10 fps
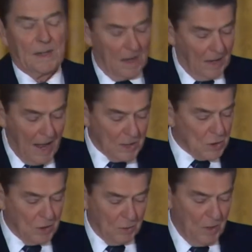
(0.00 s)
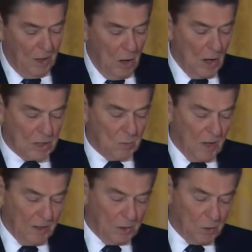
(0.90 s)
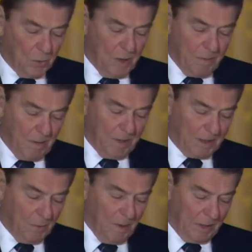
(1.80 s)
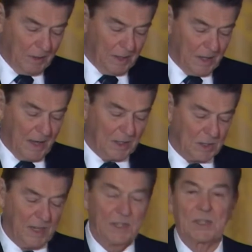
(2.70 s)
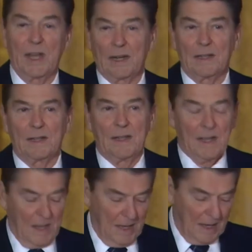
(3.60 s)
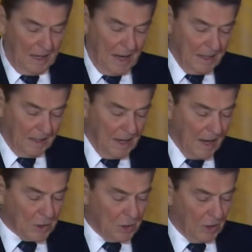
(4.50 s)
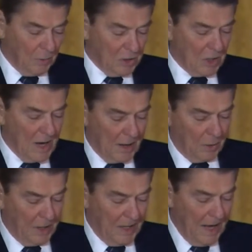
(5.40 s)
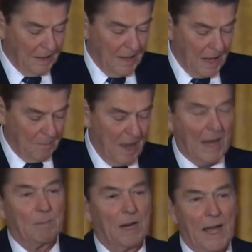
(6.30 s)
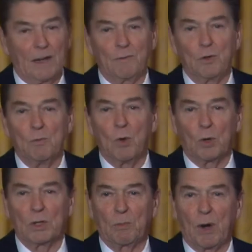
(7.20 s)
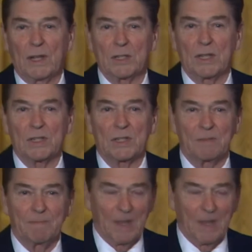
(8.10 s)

Now, last year we lost one of the two Republican women in the United States Senate and I think next year we should not only gain that back, but add a few more in the process.